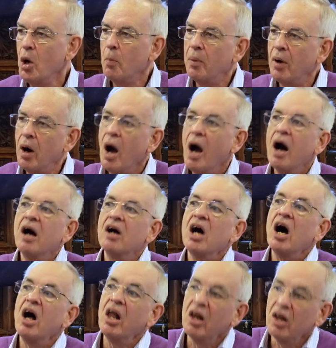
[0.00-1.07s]
but
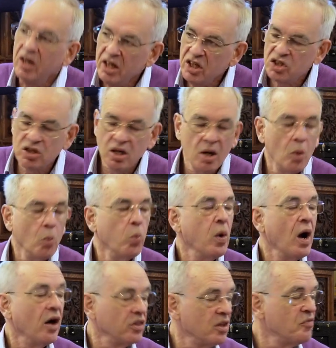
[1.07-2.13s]
at
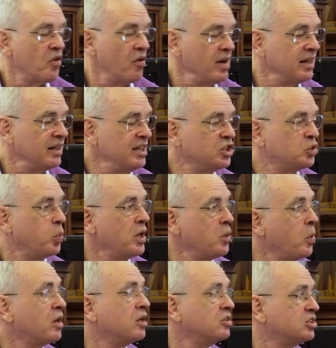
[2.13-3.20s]
the very least we
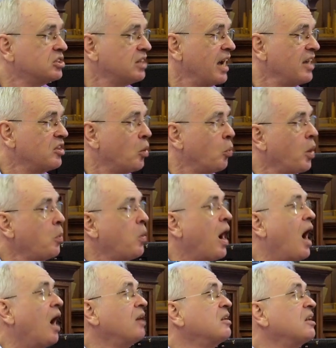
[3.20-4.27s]
could say that we were
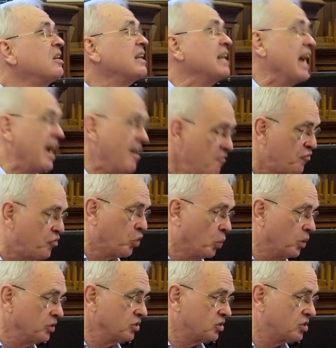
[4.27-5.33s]
under the
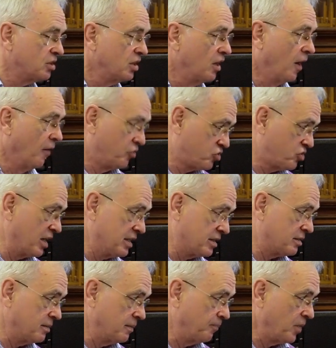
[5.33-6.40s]
influence of
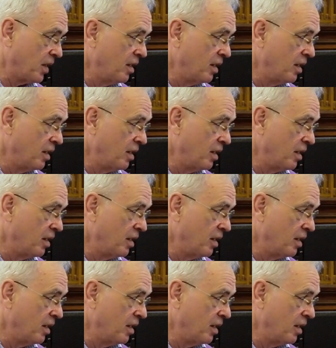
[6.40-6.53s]
Satan.